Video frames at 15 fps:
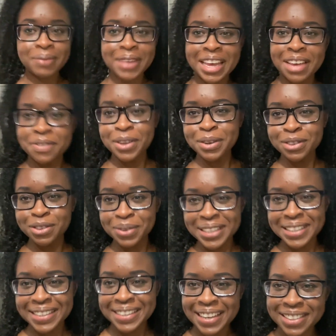If you enjoyed
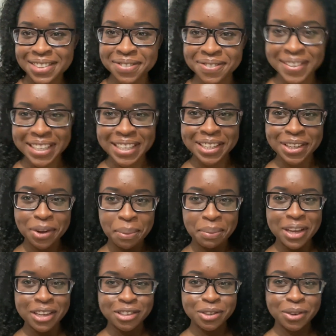today's video,
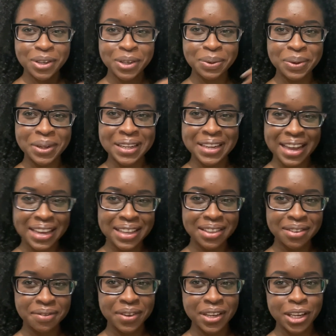make sure you like the
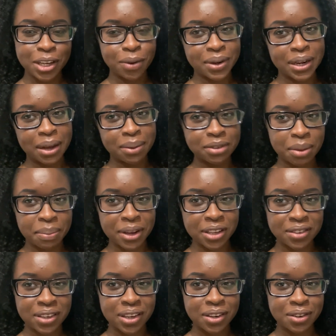video. It helps out my
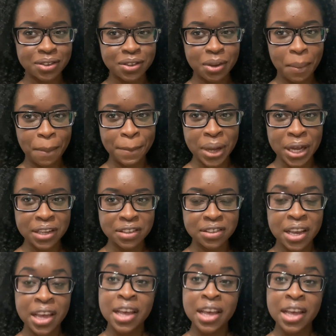channel so much.